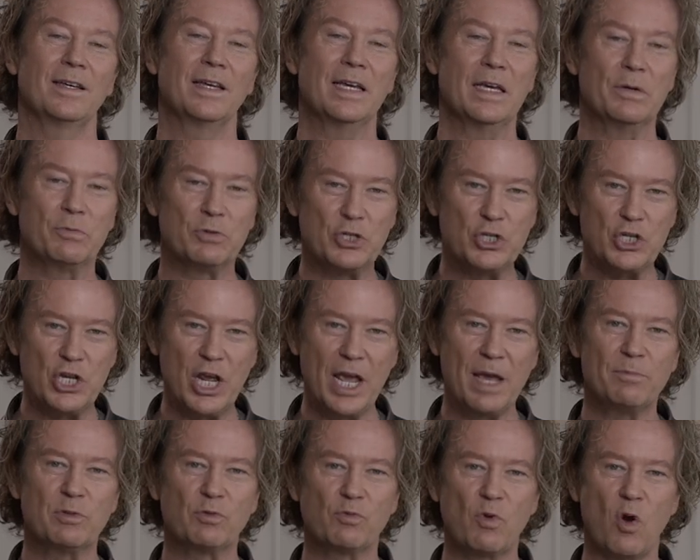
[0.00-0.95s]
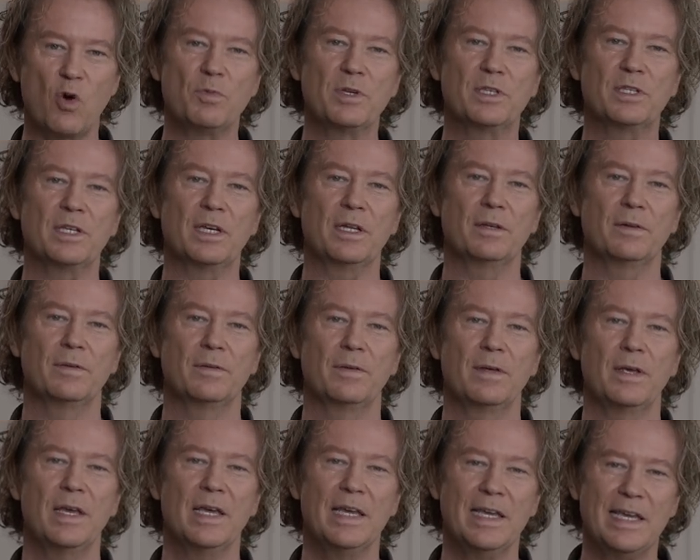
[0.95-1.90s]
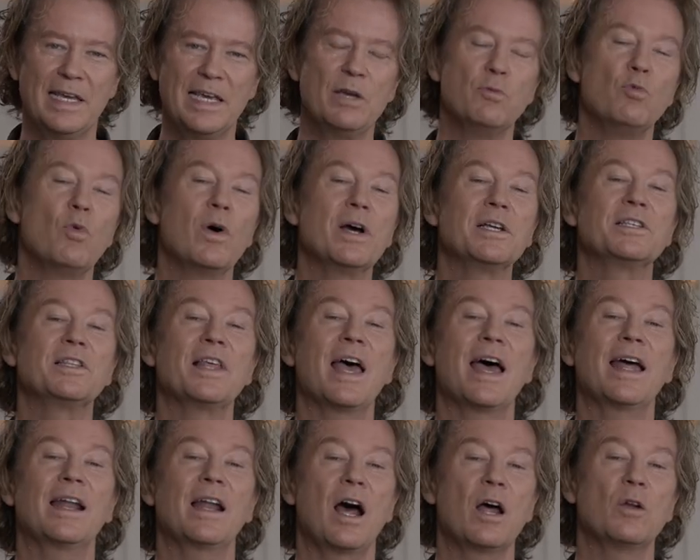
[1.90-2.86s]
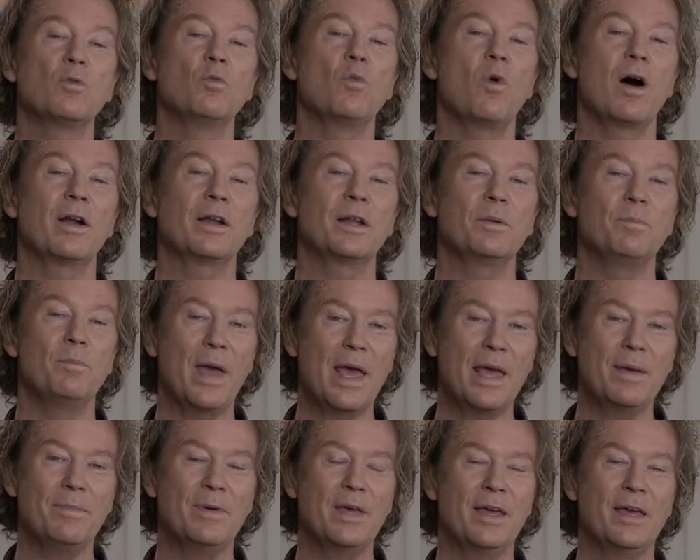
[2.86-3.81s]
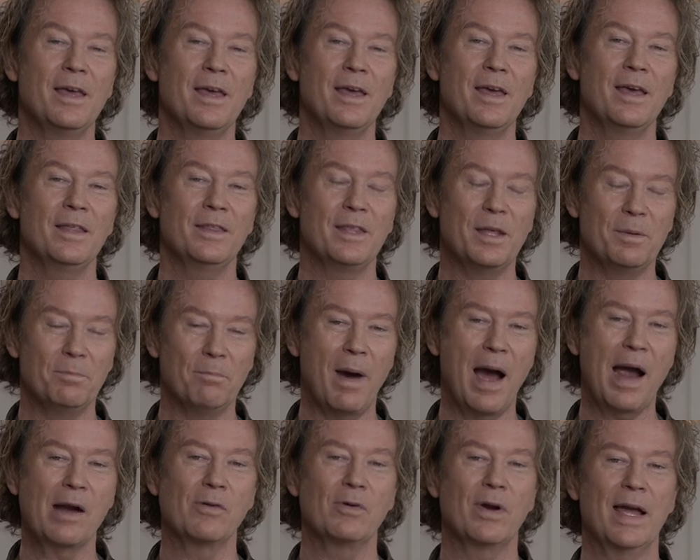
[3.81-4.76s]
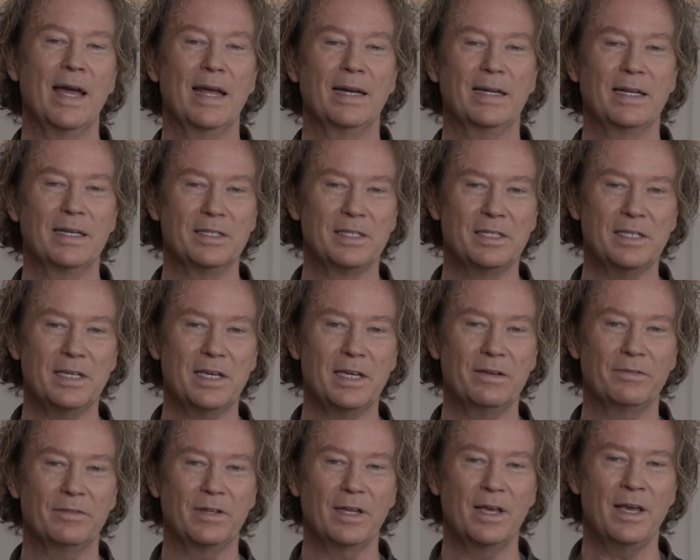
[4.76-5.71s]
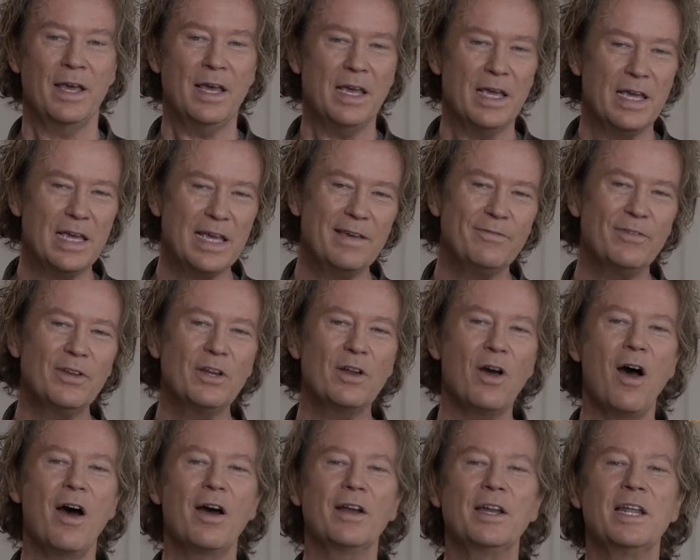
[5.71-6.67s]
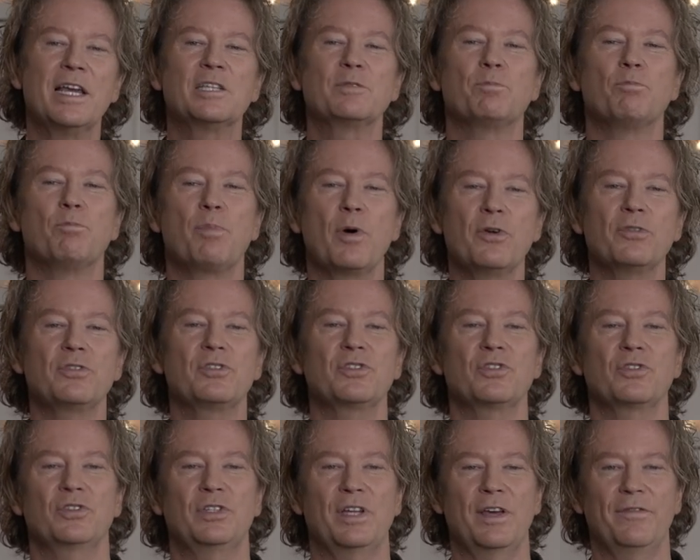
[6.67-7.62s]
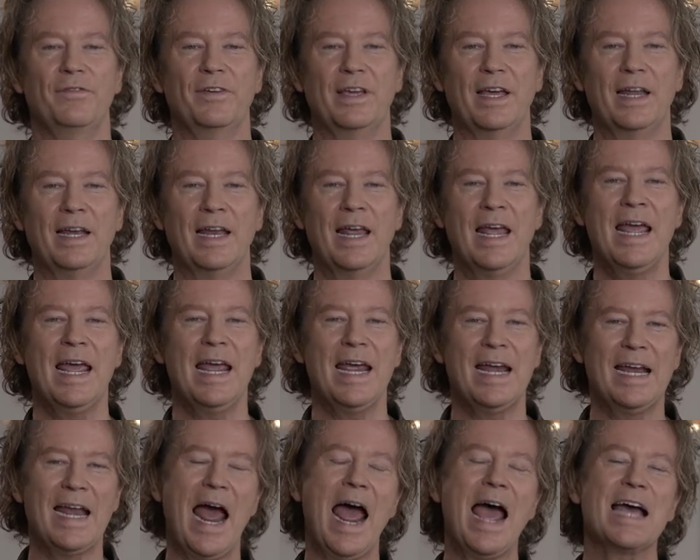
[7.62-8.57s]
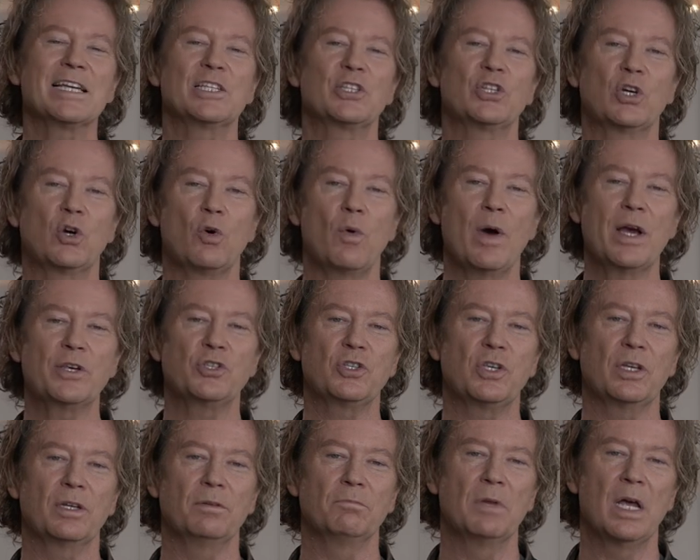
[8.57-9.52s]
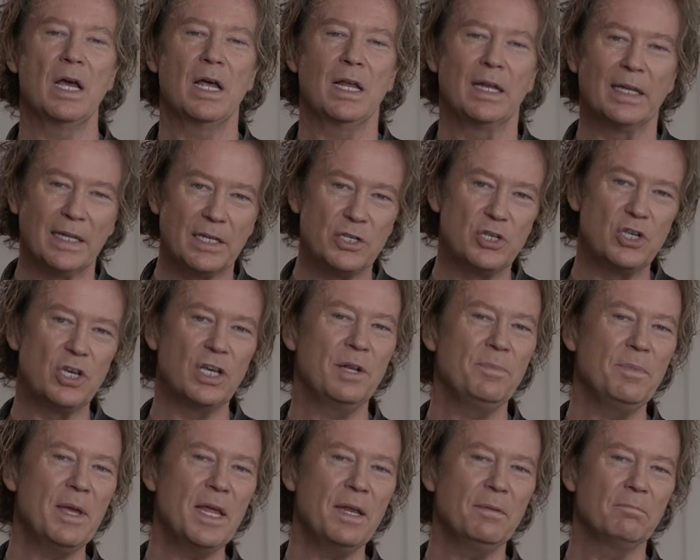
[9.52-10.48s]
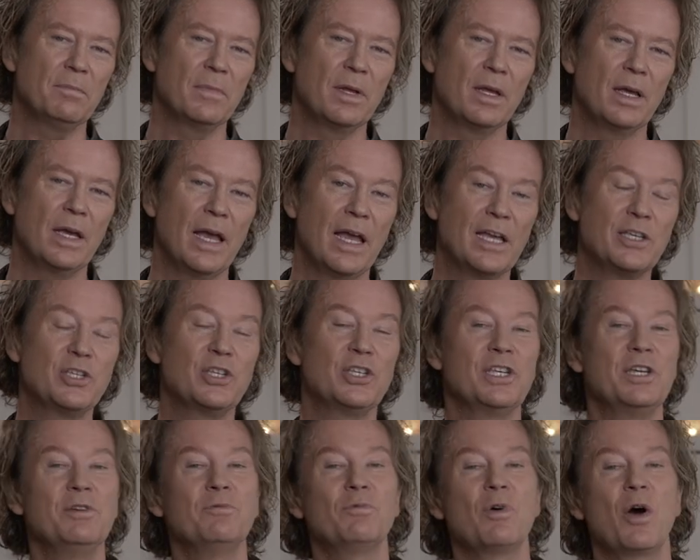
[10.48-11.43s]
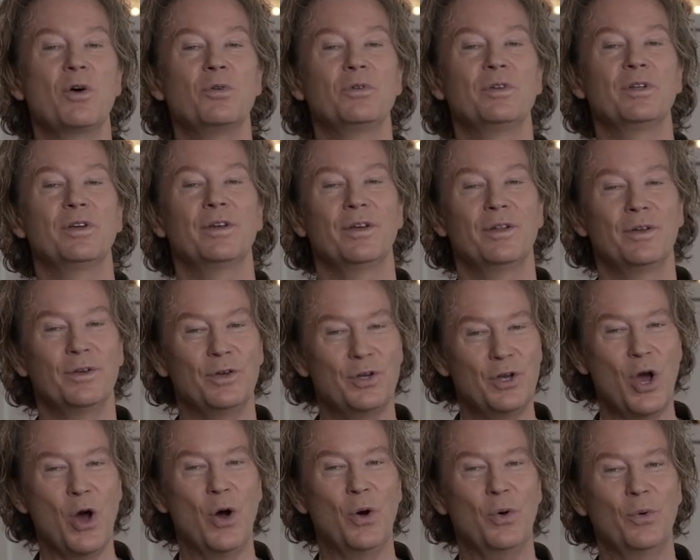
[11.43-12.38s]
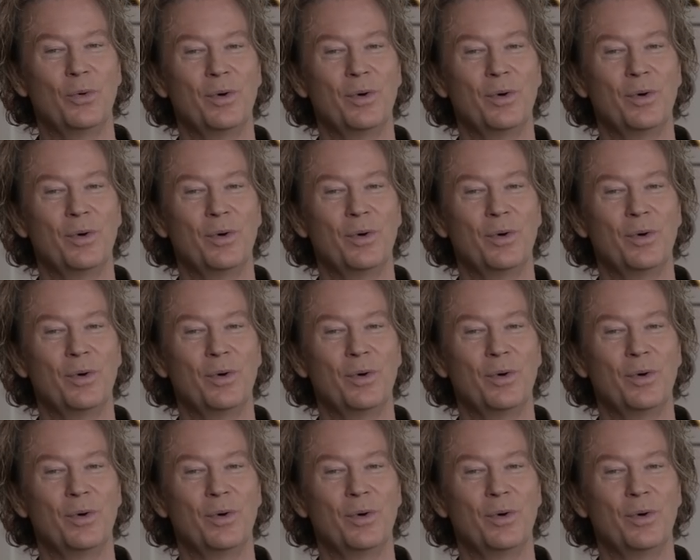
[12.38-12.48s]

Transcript: It was James Robison. He was that unwanted baby that Myra had conceived. Even on his birth certificate, it asked the question, legitimate? And she wrote, no.